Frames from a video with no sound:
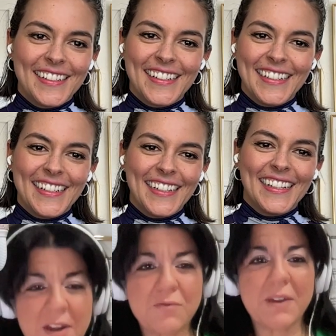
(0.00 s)
For your new
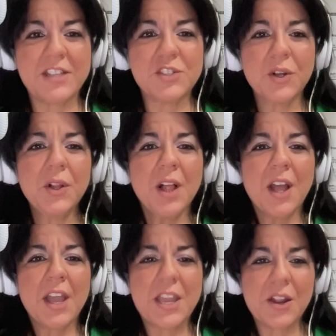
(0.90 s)
friend Rachel
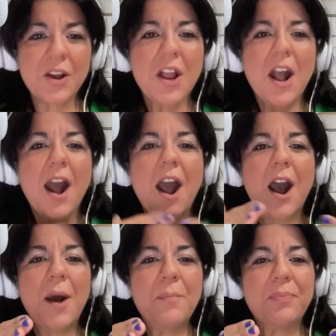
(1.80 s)
here.
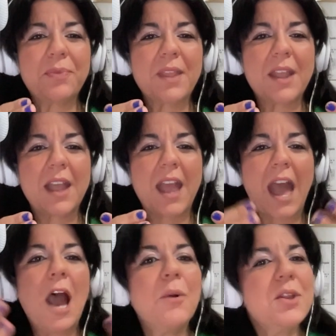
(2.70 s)

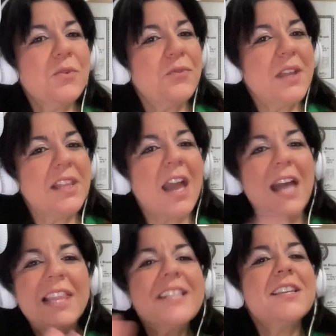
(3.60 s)
How are you feeling?
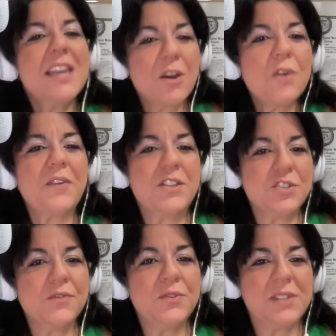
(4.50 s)
I like to kick off
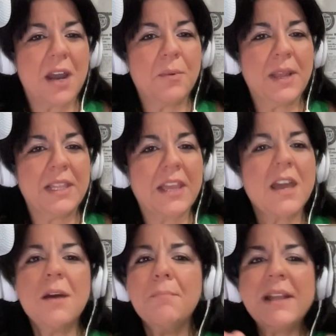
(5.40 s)
interviews that way, like
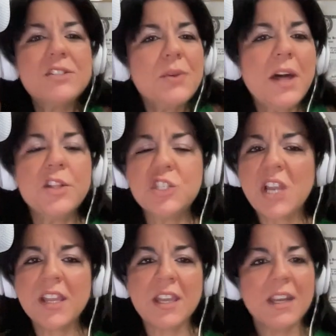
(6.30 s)
mental health
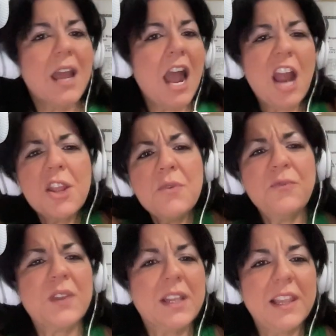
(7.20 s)
check-in. How are you
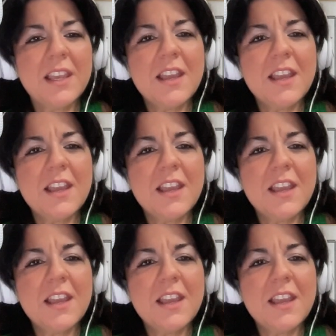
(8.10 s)
feeling?